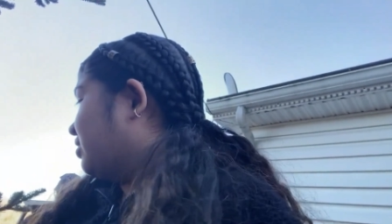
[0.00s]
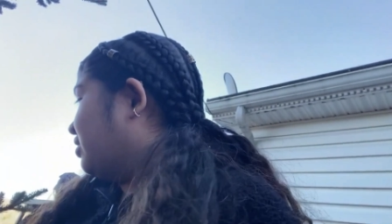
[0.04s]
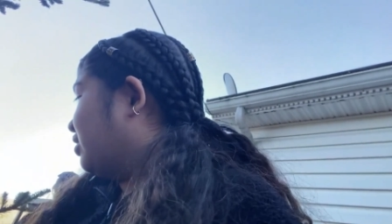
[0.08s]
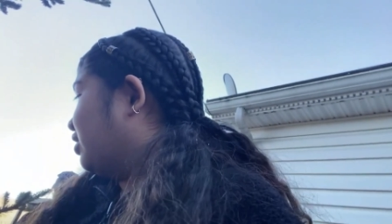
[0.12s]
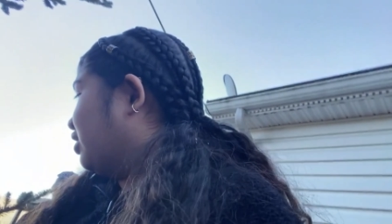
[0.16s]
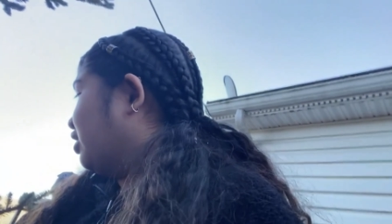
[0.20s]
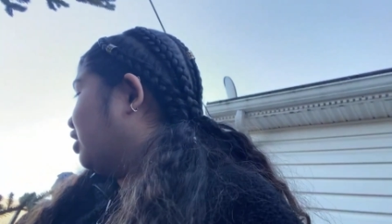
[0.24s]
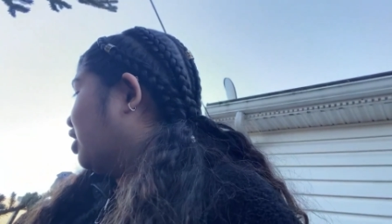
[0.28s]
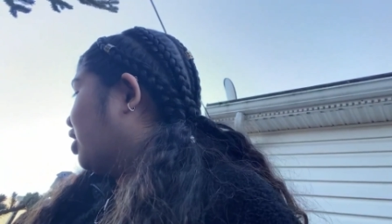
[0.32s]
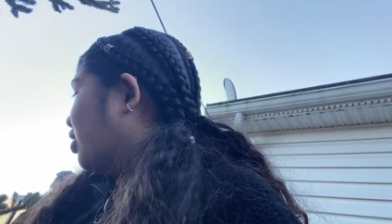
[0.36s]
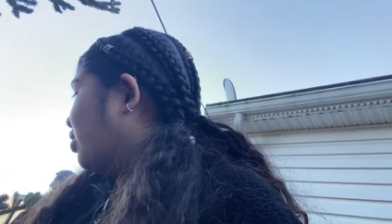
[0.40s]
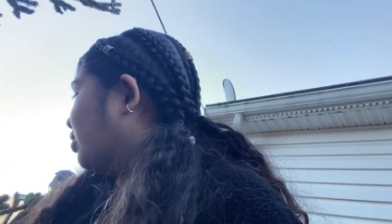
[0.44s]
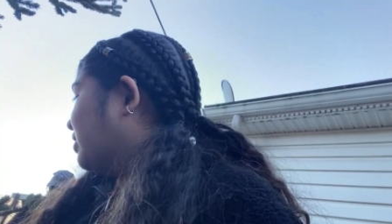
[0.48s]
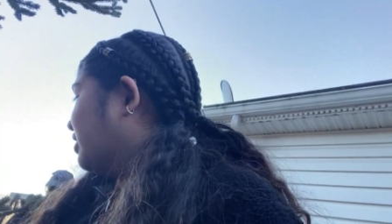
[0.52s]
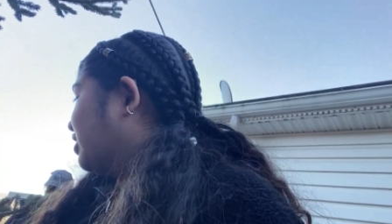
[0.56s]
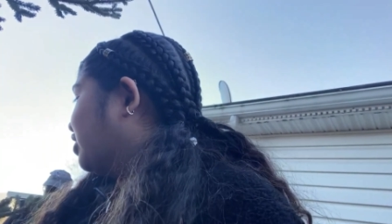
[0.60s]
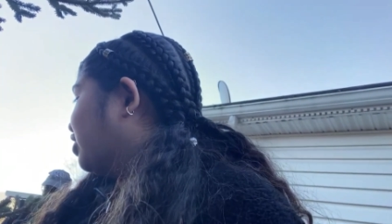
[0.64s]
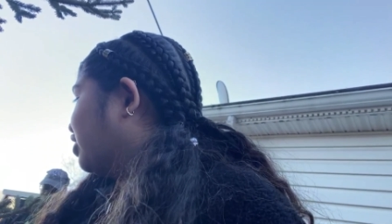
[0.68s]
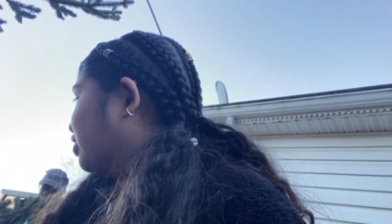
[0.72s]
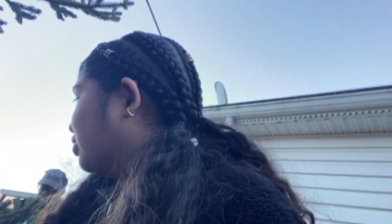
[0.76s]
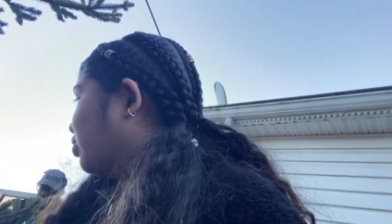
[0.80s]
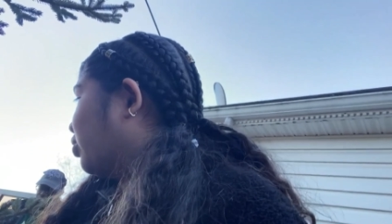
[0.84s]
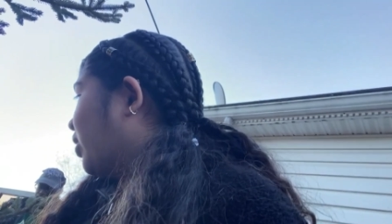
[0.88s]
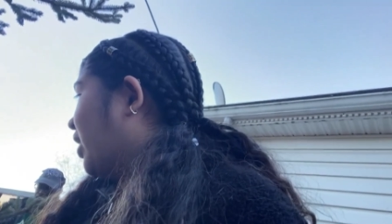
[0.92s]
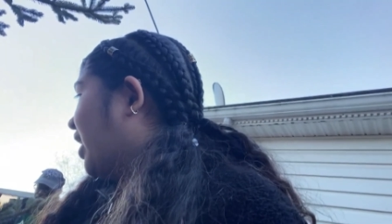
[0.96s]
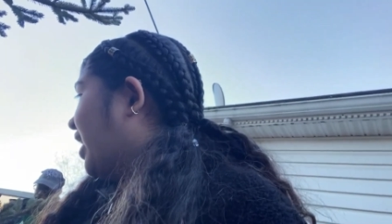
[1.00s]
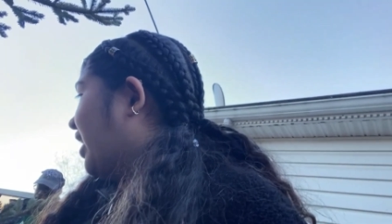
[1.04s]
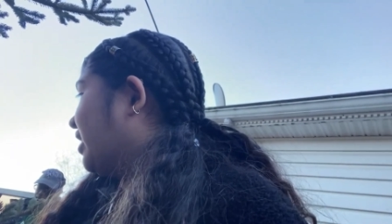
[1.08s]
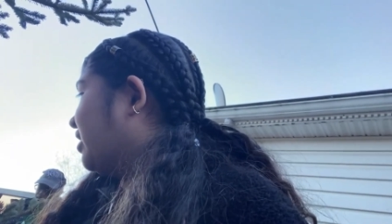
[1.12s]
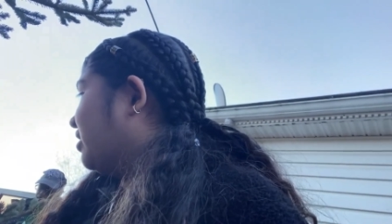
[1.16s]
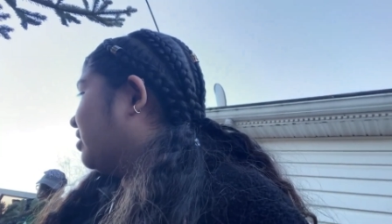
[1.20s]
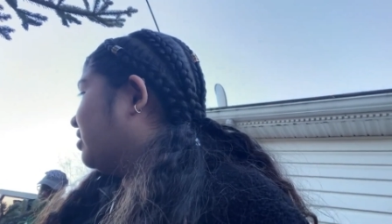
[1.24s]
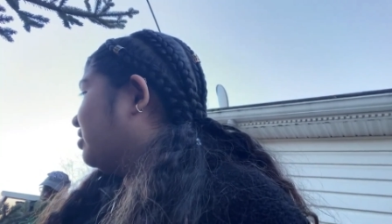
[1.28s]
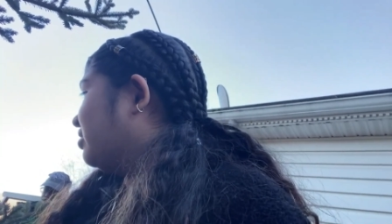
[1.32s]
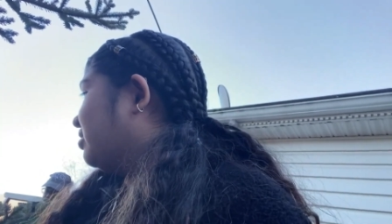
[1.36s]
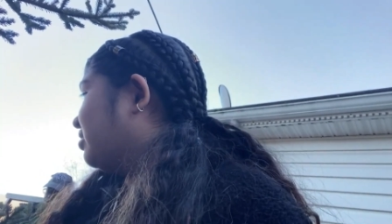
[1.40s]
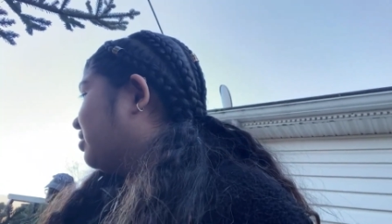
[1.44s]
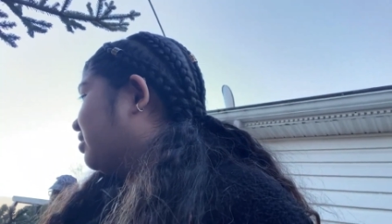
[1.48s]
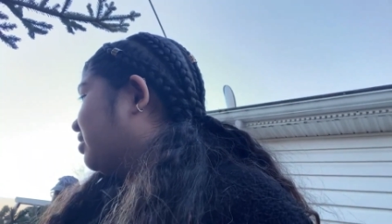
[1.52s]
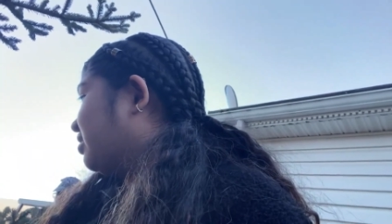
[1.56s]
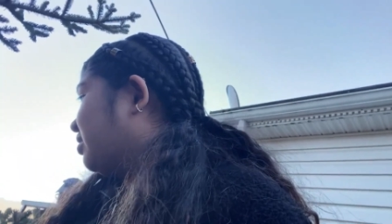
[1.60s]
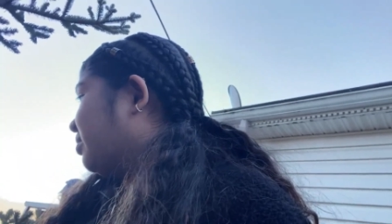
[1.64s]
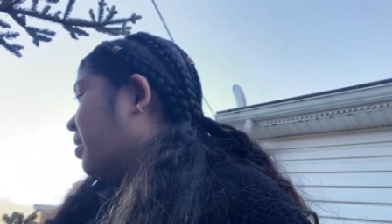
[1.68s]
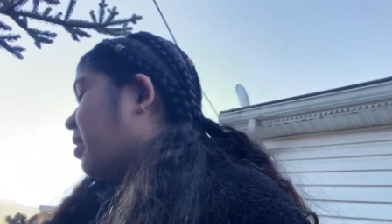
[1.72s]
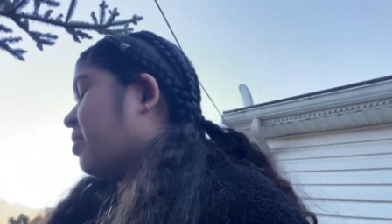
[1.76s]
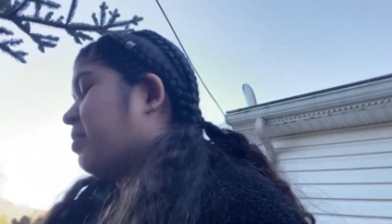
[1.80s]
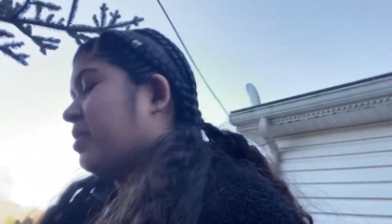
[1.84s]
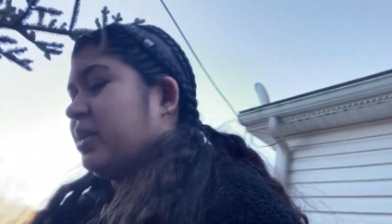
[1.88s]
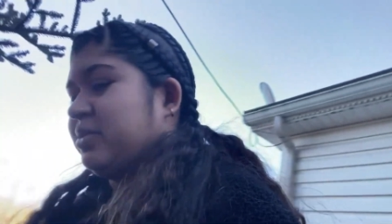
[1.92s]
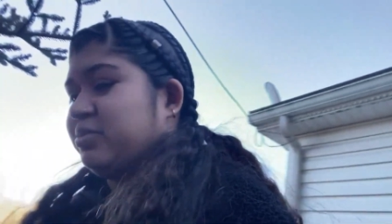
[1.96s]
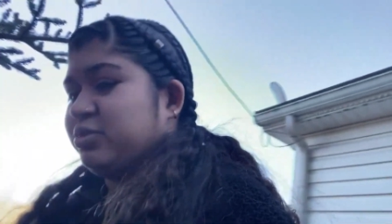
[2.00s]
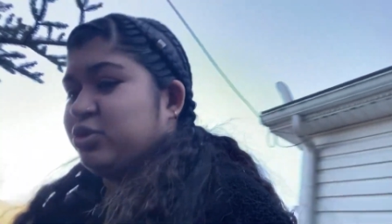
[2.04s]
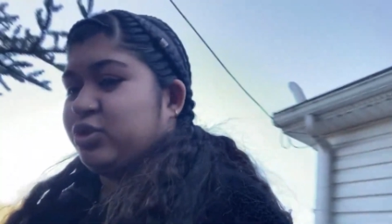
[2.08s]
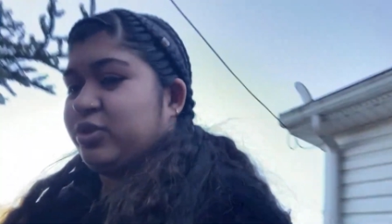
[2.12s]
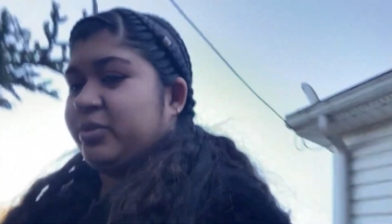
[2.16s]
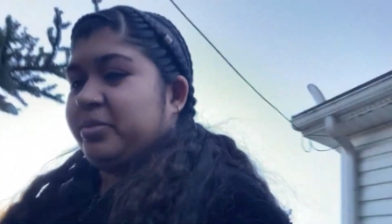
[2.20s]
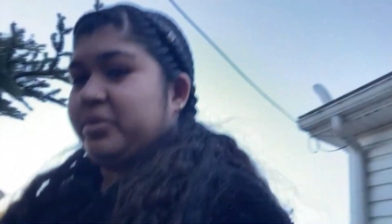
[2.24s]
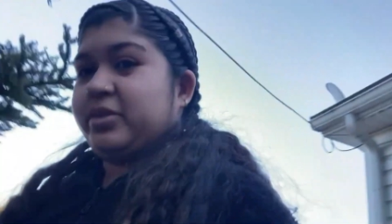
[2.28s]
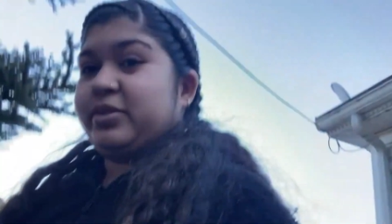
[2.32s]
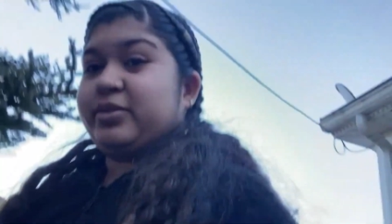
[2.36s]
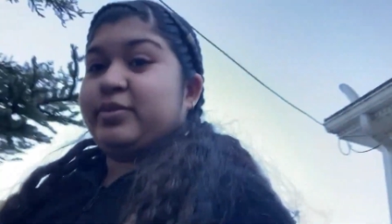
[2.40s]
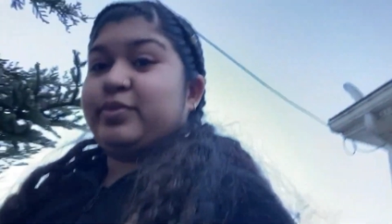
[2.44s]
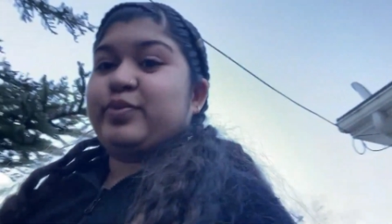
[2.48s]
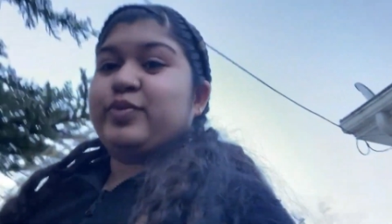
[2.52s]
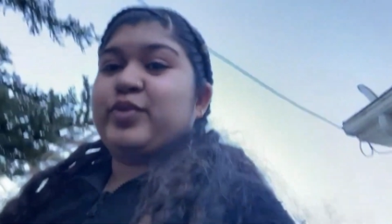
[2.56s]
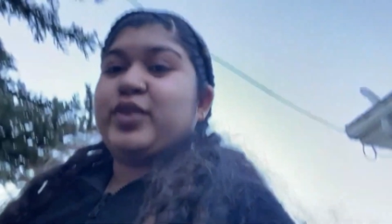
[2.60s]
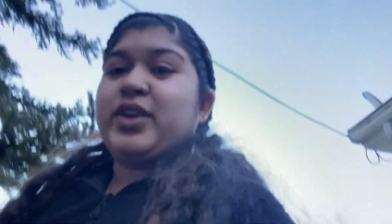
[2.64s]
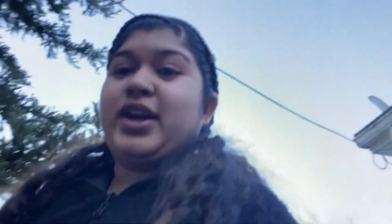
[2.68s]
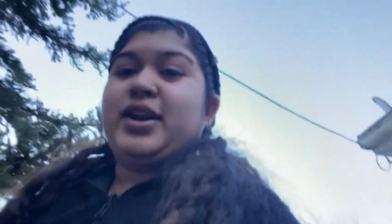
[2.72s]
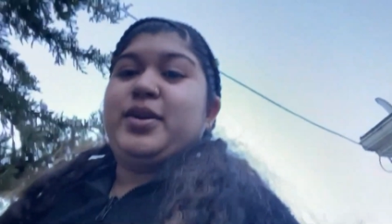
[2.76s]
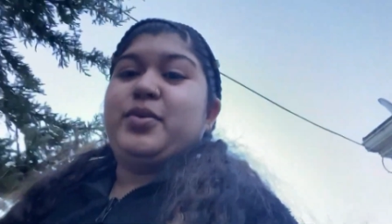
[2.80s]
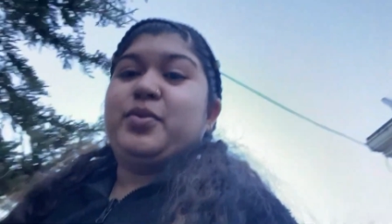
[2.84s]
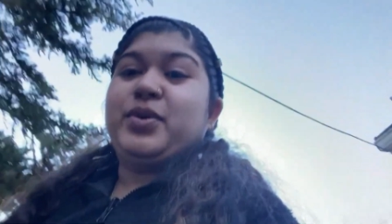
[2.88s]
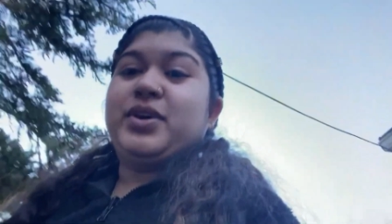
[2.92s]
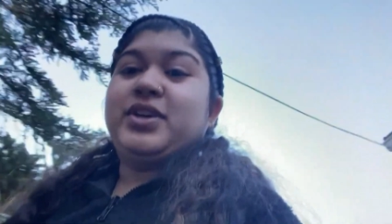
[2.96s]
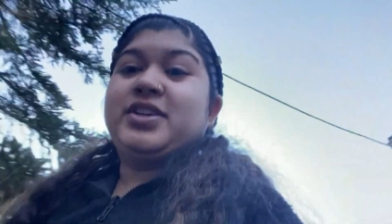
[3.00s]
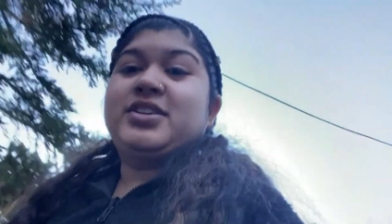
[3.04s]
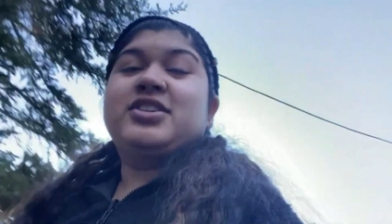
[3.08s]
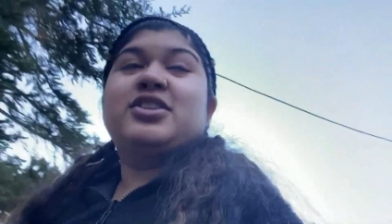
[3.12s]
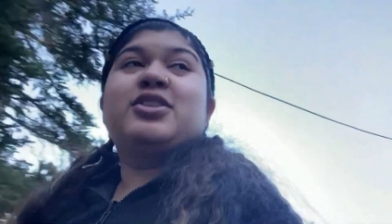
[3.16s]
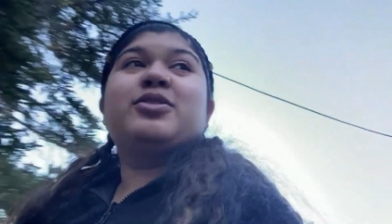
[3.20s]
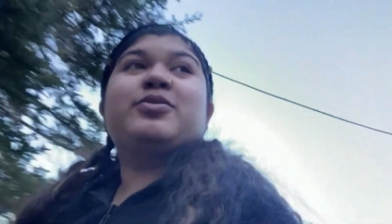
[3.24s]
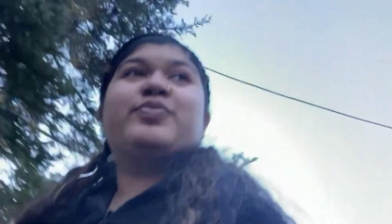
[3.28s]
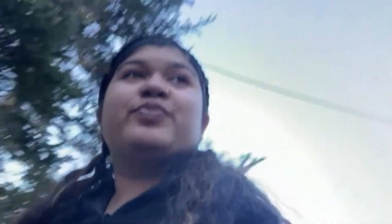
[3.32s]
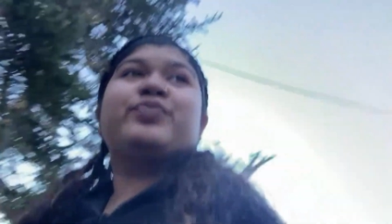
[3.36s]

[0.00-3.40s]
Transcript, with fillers: Or no, is it just white? Maybe I'm tripping. Anyways,